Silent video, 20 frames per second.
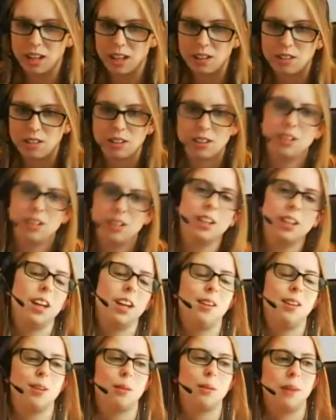enter in
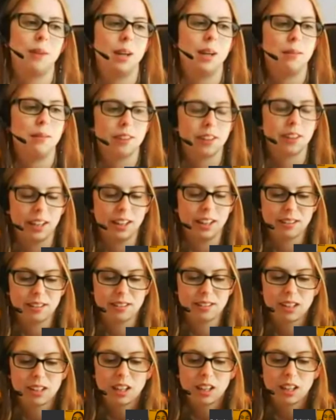case somebody
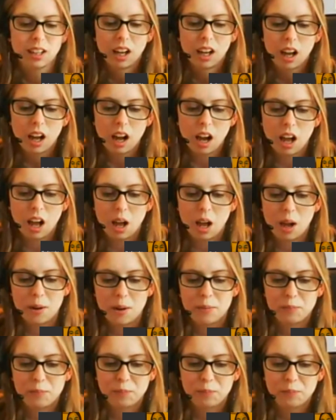forgets.
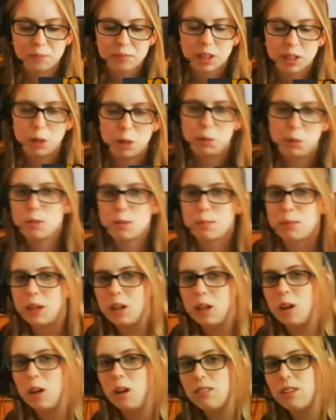It'll be
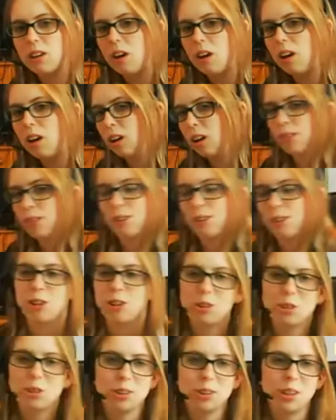spread over all over
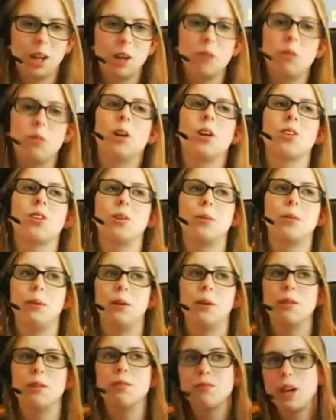social networks. It'll
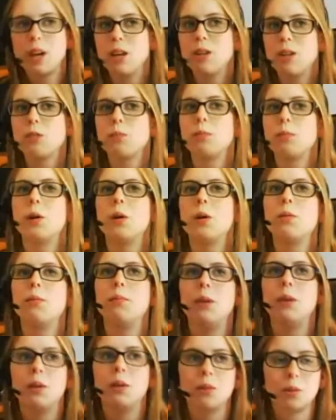be on Facebook, it'll
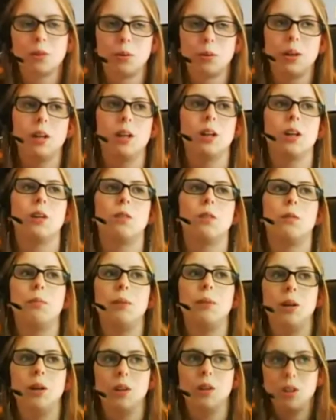be on Twitter, will
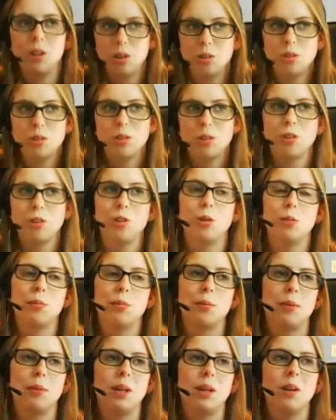be on YouTube,
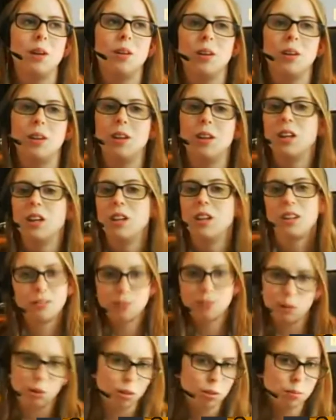will be on the
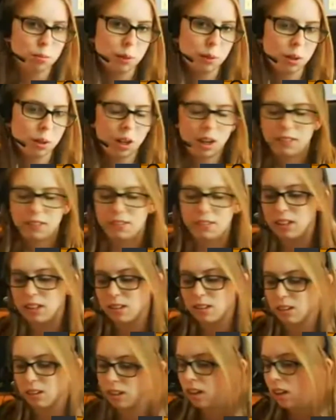Force book,
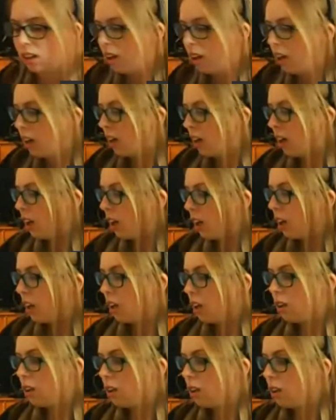obviously.
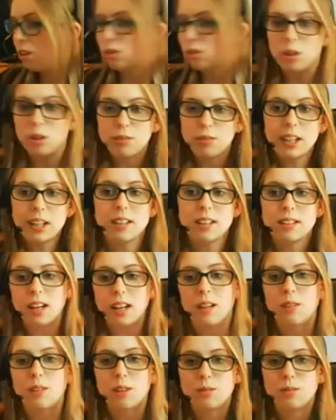So don't forget,
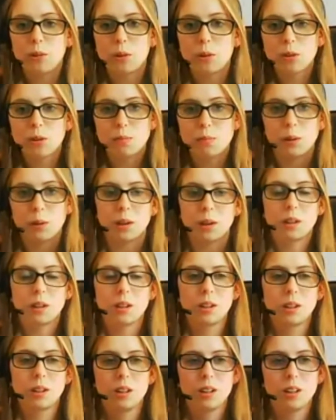sign up to the Force book